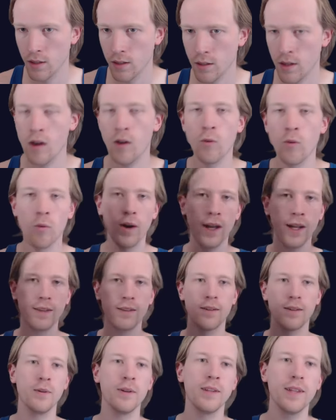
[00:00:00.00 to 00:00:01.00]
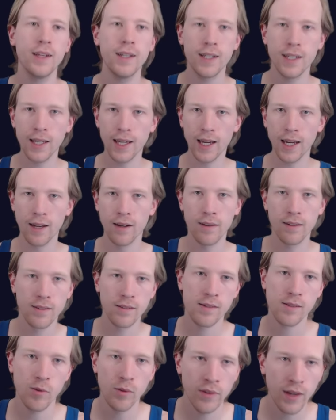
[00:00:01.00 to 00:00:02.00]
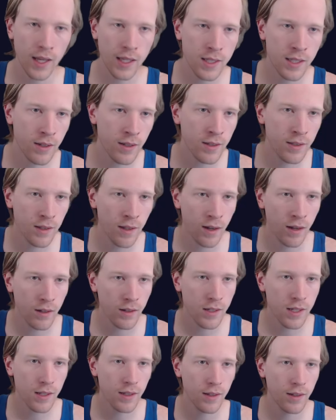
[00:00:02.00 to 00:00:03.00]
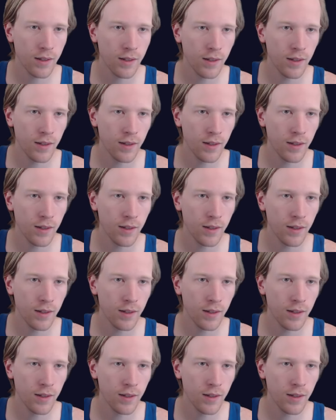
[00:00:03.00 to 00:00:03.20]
All right, we did it again. So we got 6 stars.